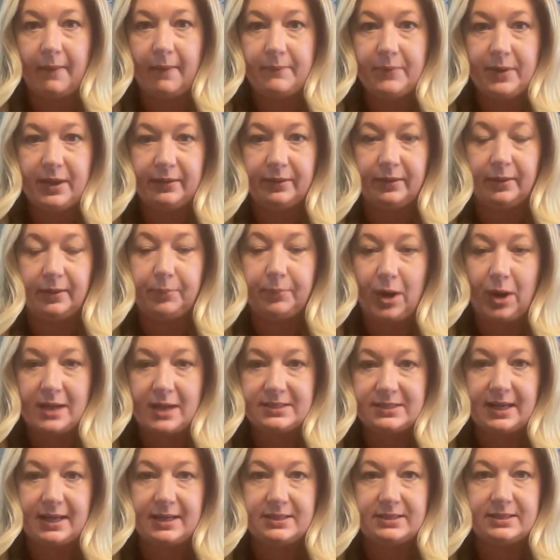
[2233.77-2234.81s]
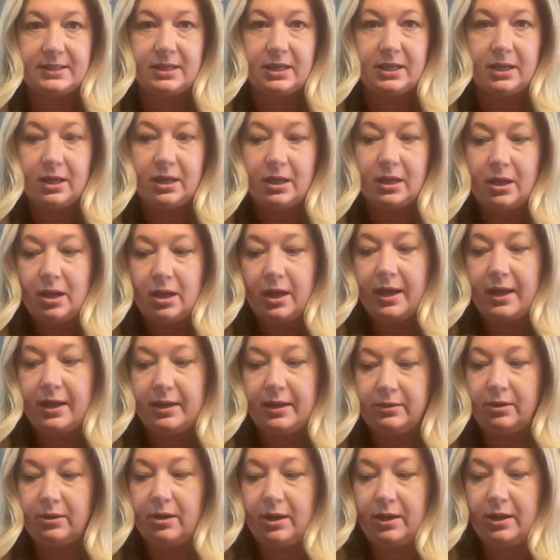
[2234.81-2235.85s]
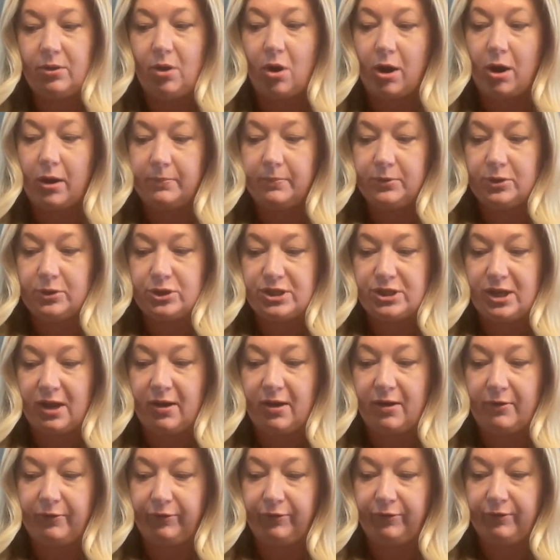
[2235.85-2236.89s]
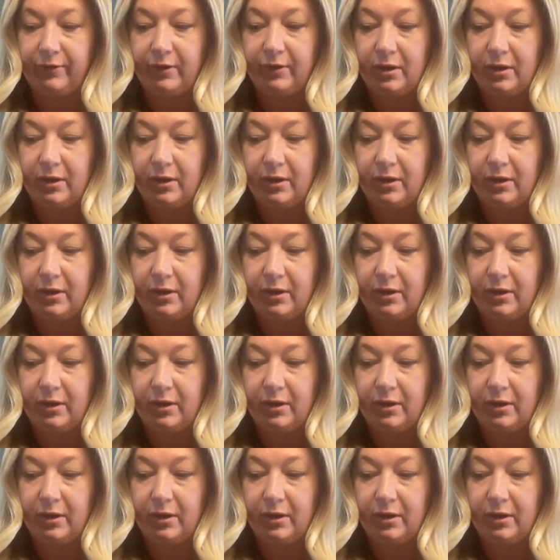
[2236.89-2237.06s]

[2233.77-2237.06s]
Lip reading: In the process, and arm yourself,